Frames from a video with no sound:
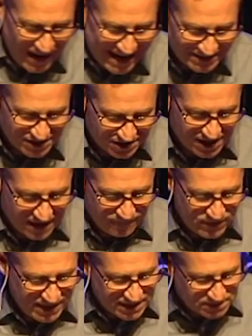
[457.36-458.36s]
that stuff.
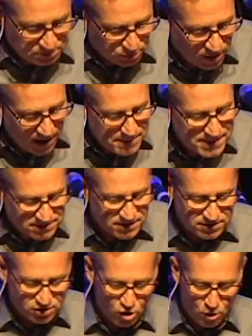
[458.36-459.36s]
And he has promised
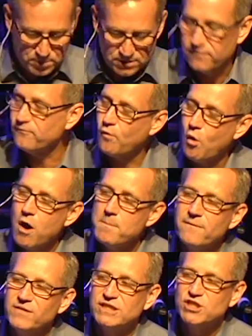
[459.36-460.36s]
this hope in the form
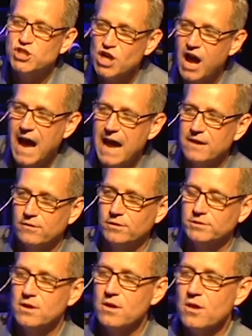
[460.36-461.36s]
of a
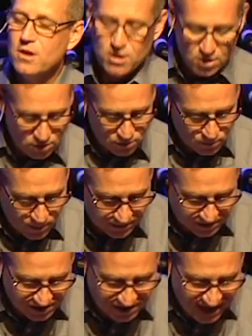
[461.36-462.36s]
child who will
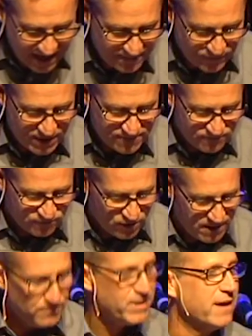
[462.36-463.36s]
save them
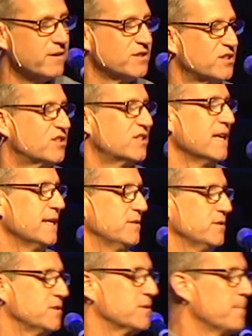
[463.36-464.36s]
from their sins.